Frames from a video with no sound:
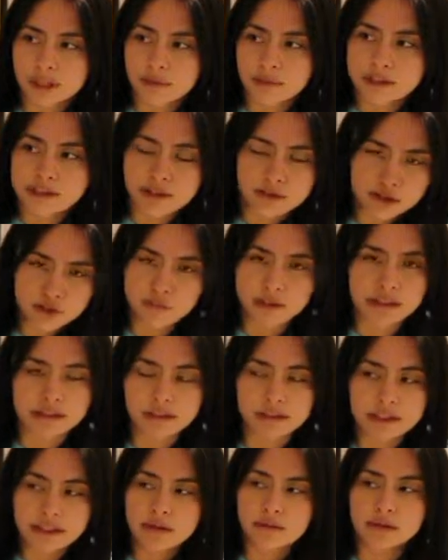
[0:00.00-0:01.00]
We still speak
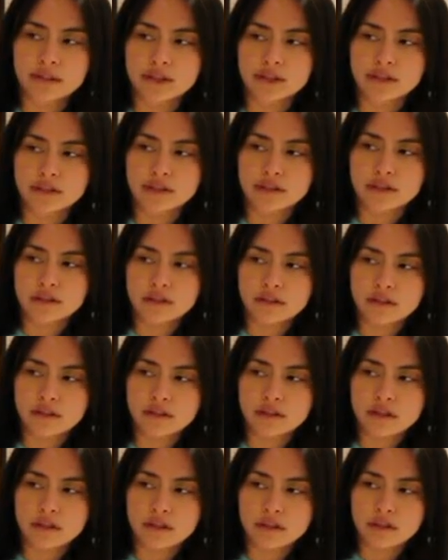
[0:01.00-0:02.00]
the language.
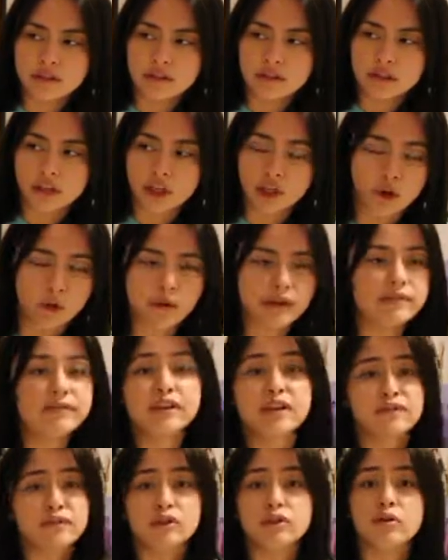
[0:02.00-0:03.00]
You know,
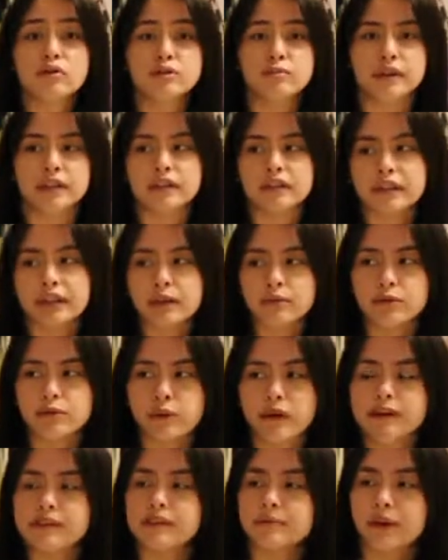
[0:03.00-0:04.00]
even if you don't speak the language,
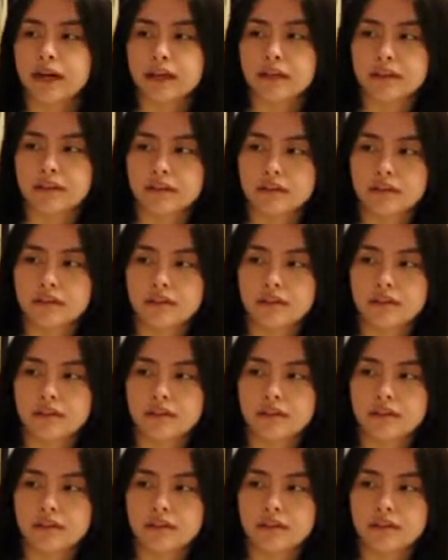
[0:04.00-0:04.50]
why does it matter?